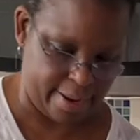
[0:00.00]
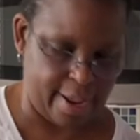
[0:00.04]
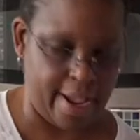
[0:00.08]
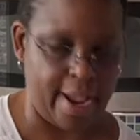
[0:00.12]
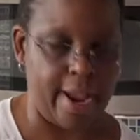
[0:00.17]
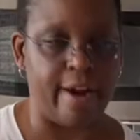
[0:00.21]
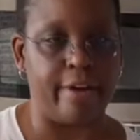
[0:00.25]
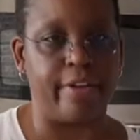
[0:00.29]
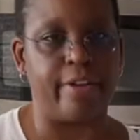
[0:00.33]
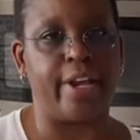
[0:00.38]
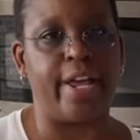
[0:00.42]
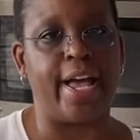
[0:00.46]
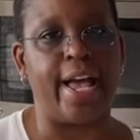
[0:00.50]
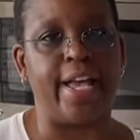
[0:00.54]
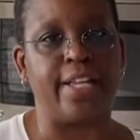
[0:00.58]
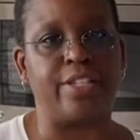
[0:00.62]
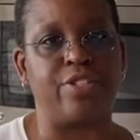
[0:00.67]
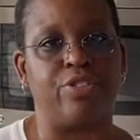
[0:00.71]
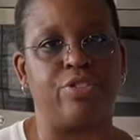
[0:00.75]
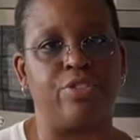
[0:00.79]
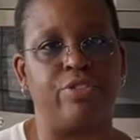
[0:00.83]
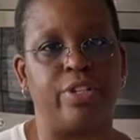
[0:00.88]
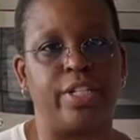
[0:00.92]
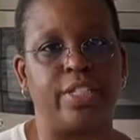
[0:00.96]
How are you
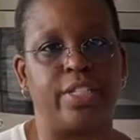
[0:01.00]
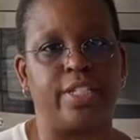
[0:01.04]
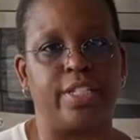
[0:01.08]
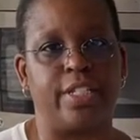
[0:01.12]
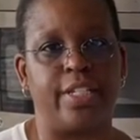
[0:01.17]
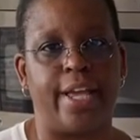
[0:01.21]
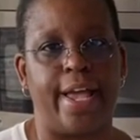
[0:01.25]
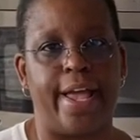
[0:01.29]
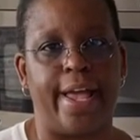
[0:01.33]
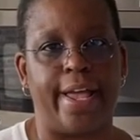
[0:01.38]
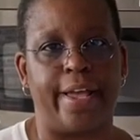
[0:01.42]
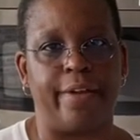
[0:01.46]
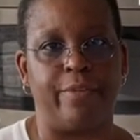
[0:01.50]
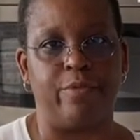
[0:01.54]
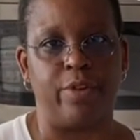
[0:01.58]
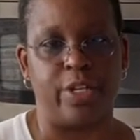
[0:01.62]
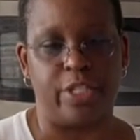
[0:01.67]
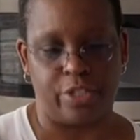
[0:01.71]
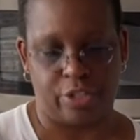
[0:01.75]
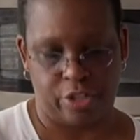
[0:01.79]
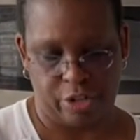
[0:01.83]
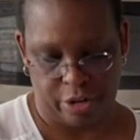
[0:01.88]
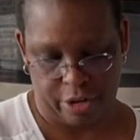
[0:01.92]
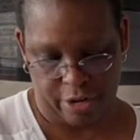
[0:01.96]
guys doing today?
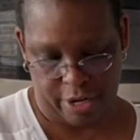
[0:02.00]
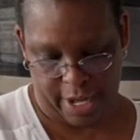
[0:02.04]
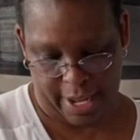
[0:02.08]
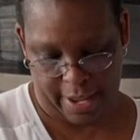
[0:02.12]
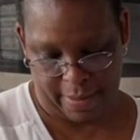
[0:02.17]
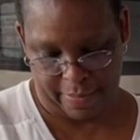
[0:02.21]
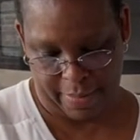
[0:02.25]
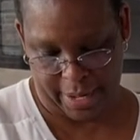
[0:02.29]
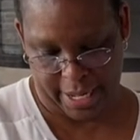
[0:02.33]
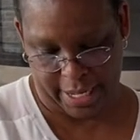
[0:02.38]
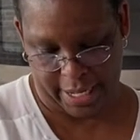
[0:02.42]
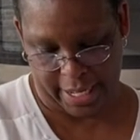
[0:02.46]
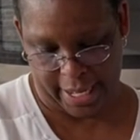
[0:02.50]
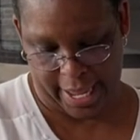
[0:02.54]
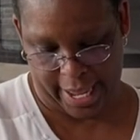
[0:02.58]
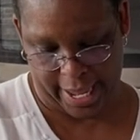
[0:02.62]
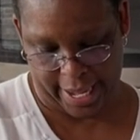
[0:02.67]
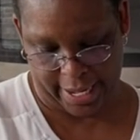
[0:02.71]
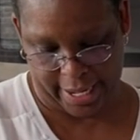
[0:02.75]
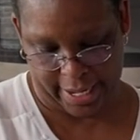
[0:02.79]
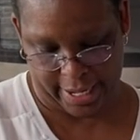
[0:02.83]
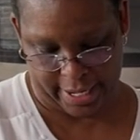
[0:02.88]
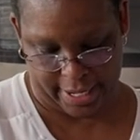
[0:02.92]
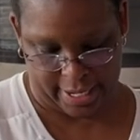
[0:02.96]
What's your day been
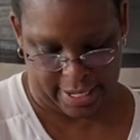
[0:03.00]
like?